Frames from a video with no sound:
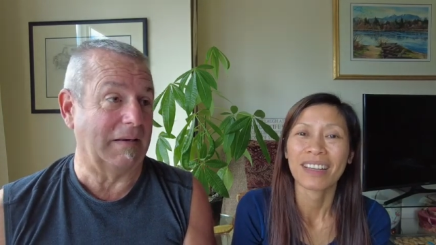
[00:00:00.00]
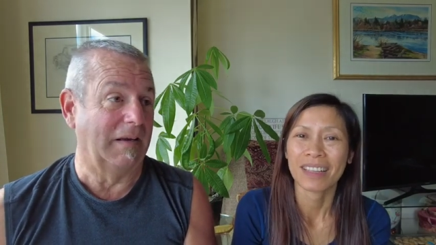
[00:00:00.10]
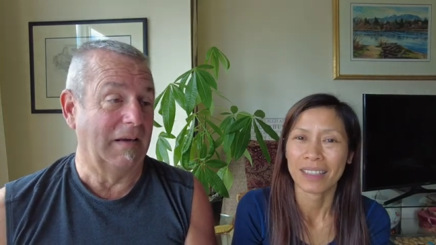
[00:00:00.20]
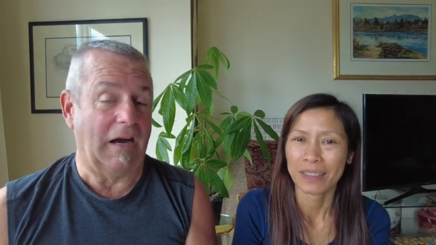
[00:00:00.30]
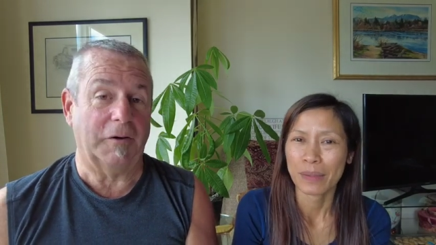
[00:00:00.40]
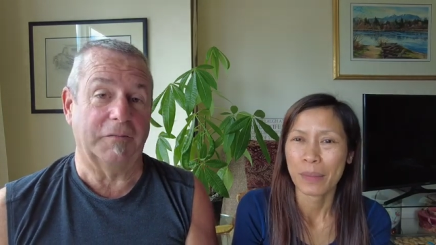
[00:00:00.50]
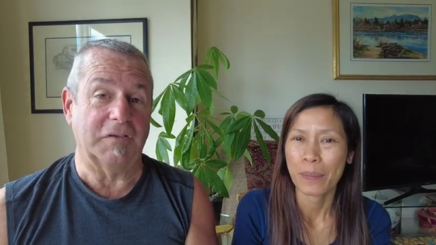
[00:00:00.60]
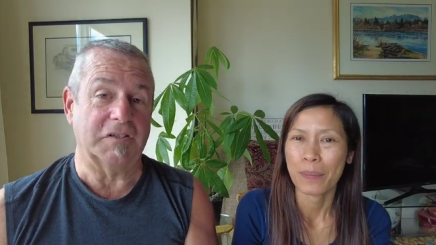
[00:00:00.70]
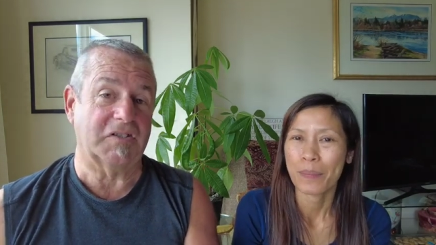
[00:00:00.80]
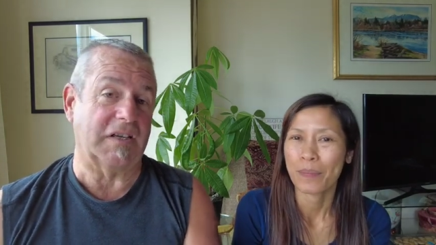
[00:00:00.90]
Speaker 1: right. out of
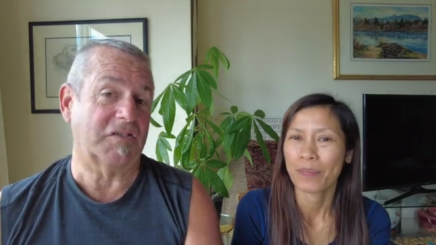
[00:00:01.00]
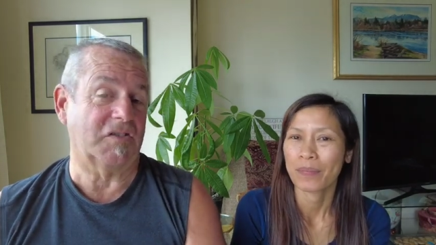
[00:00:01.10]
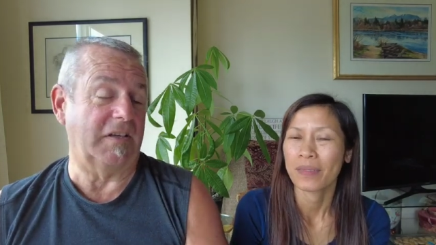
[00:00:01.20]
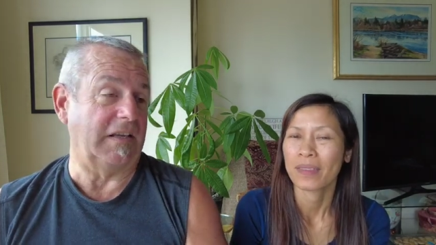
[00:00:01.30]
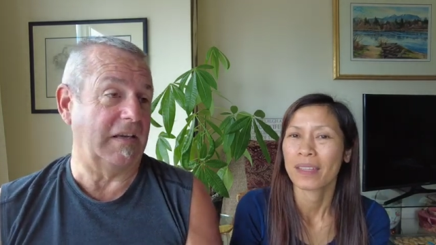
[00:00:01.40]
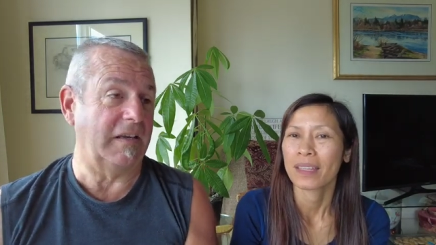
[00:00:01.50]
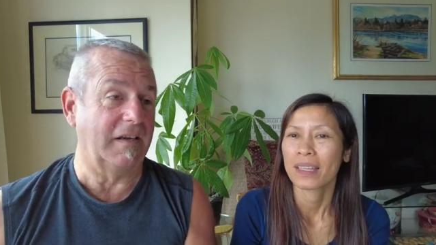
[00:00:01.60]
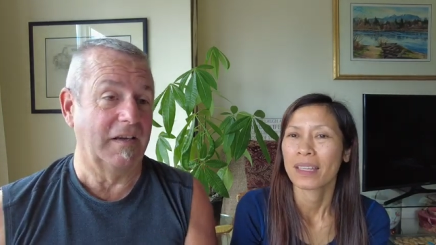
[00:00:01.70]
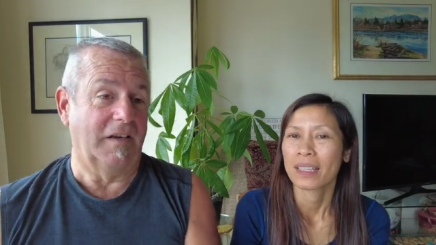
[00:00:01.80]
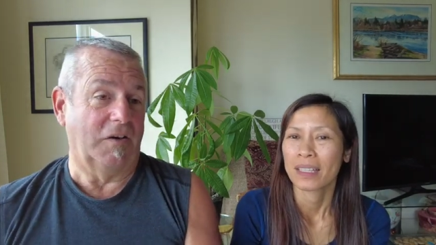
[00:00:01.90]
necessity,
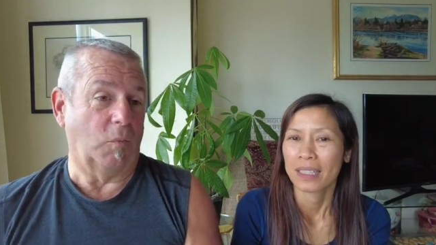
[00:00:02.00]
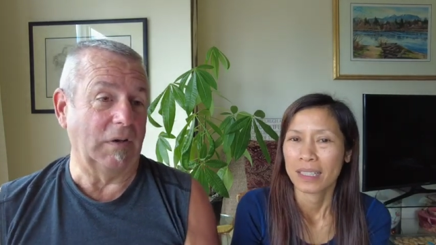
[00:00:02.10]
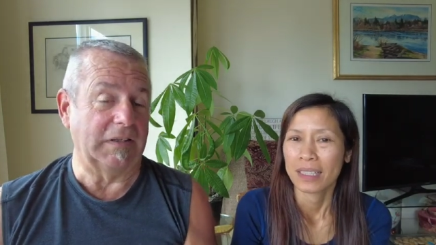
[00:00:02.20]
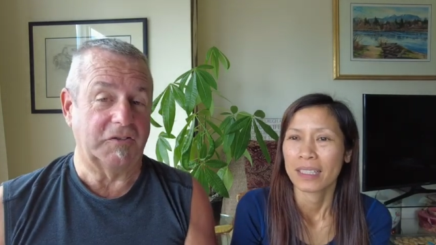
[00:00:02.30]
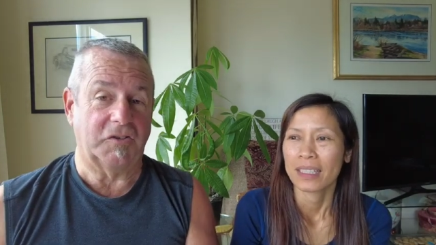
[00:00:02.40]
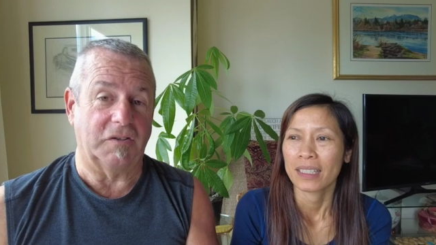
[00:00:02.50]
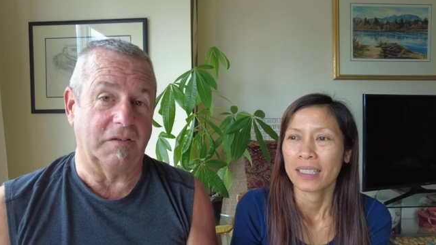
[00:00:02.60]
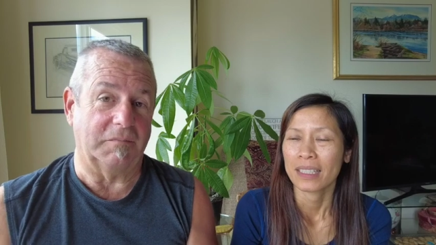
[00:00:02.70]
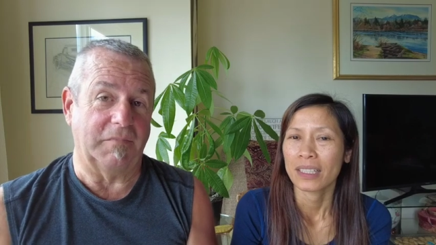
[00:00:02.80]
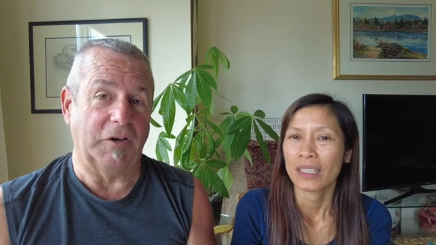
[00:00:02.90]
willing
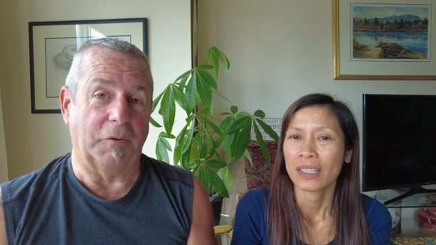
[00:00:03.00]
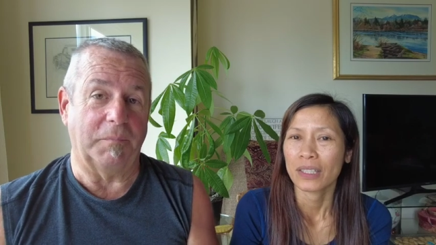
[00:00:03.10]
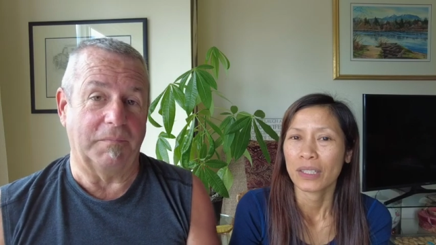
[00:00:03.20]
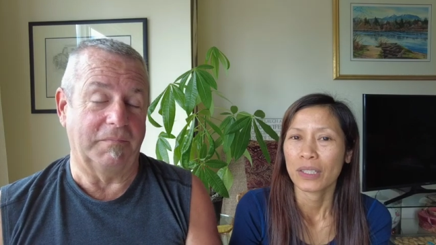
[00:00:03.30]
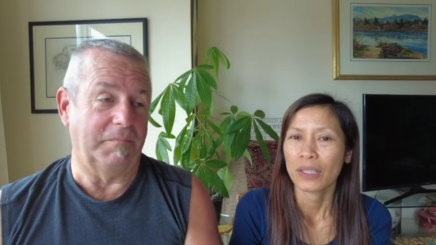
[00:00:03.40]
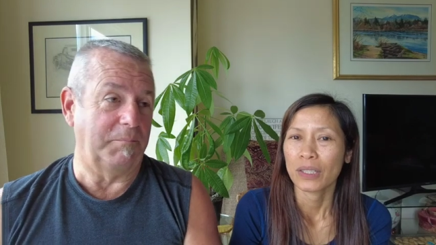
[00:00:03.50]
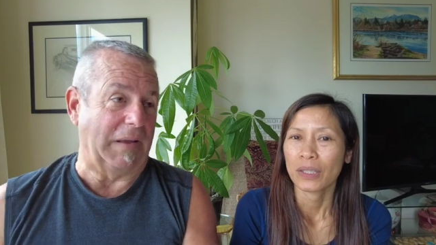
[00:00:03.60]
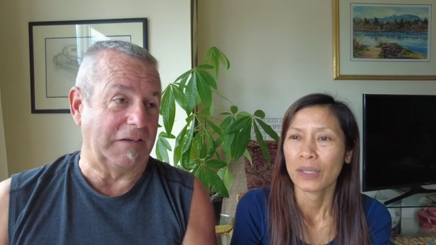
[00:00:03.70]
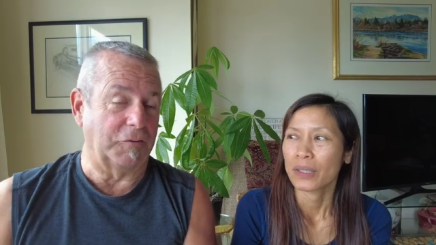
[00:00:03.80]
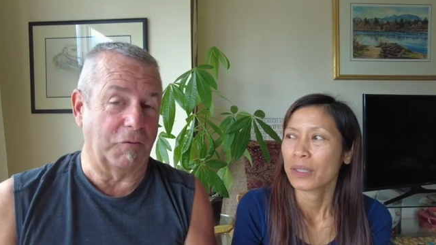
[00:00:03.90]
to, you know,
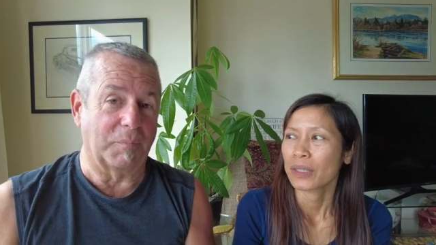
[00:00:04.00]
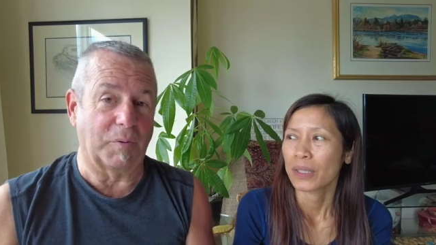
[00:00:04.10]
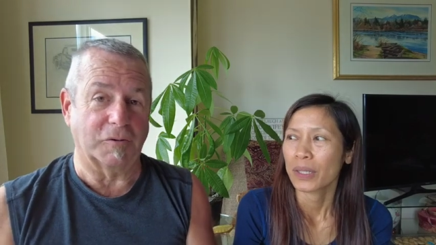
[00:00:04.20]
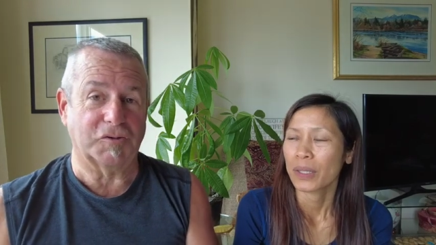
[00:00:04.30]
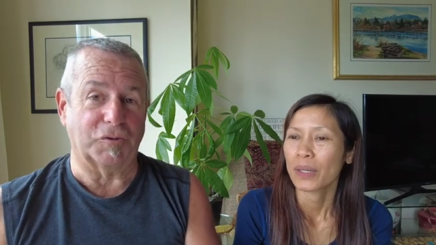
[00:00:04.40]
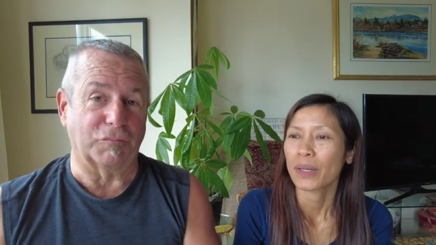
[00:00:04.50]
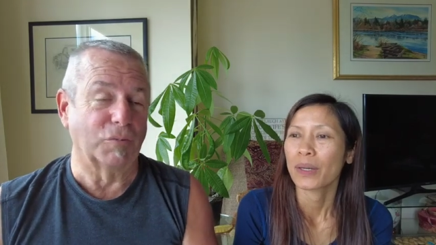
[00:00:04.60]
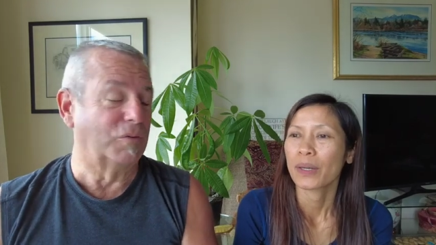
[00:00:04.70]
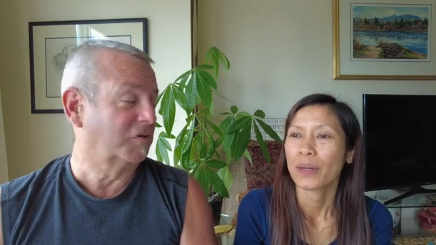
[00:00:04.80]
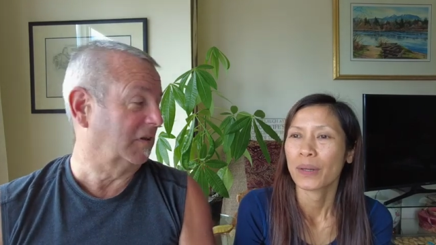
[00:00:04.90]
bend our own personal
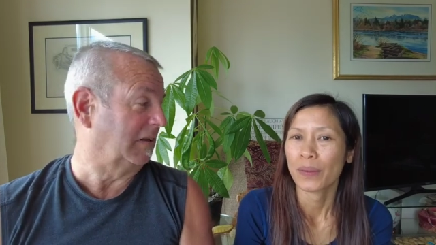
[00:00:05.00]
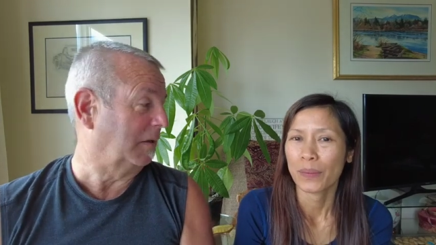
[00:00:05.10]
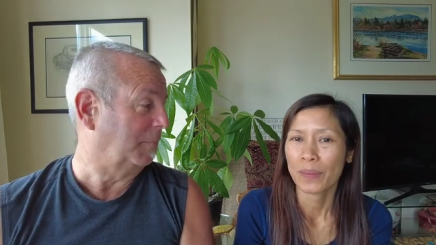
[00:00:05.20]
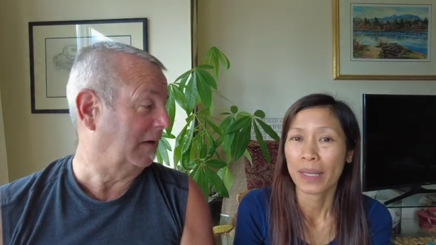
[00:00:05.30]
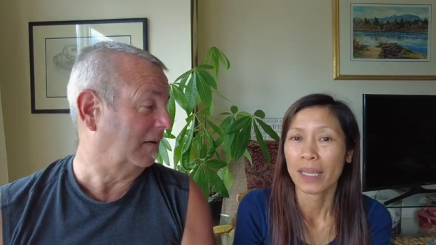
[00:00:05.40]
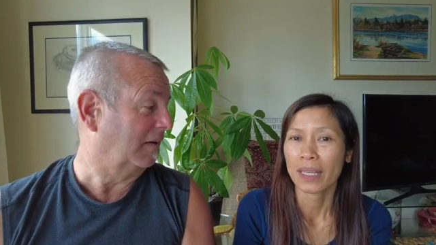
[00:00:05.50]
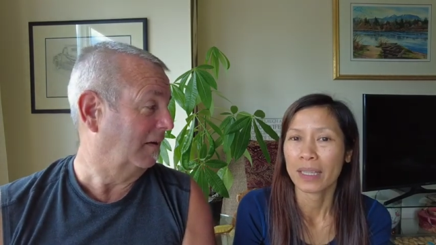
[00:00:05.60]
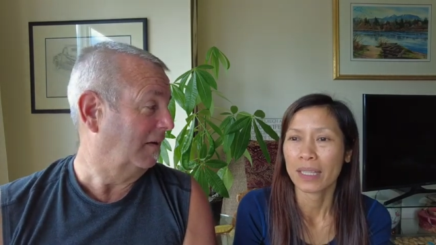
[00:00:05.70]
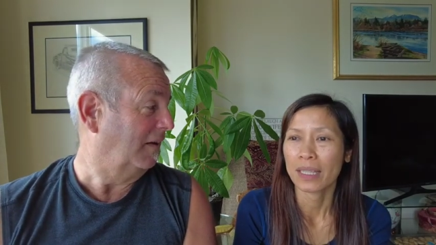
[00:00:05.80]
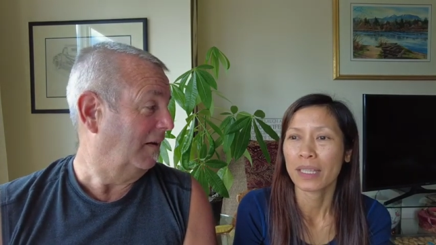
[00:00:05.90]
rules a little bit. Right.
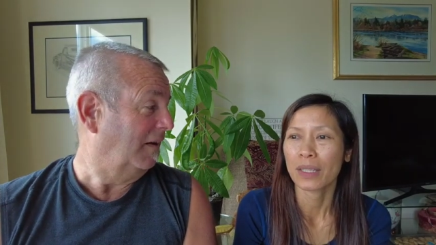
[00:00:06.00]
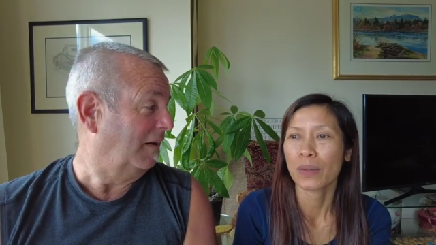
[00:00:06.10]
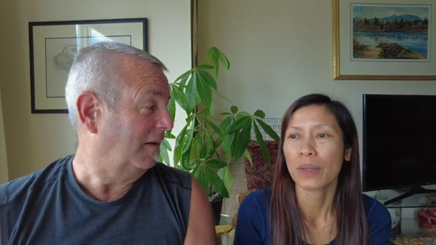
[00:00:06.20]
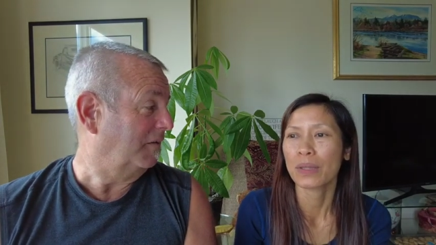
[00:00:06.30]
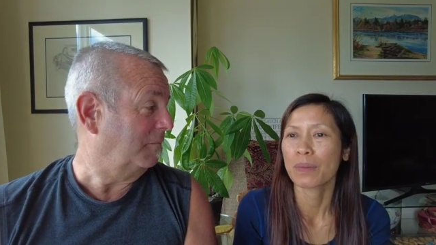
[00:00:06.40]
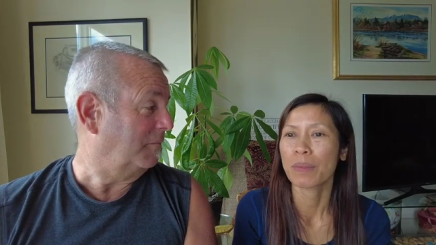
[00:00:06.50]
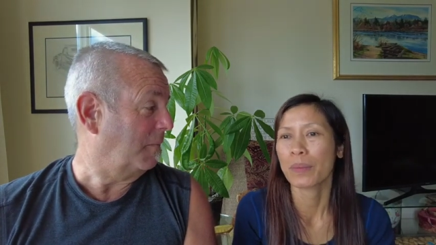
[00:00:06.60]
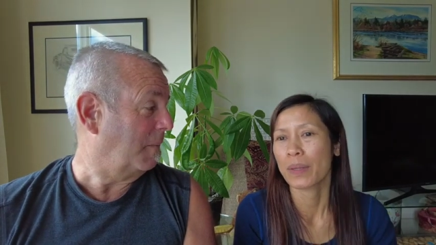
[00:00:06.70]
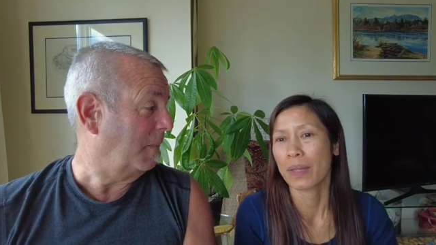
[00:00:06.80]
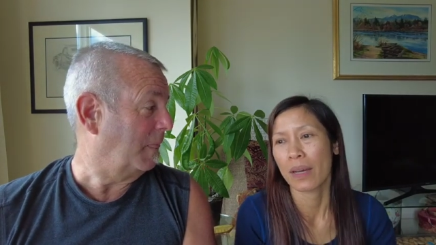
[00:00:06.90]
Speaker 2: And you want to be
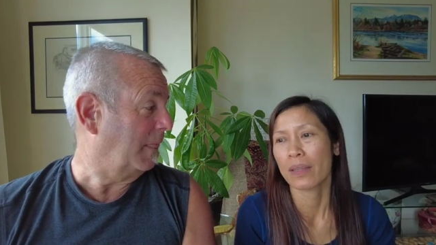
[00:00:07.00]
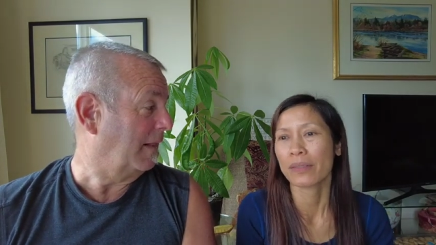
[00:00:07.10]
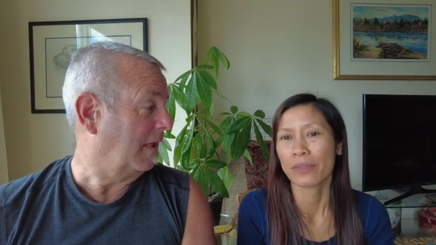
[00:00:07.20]
with other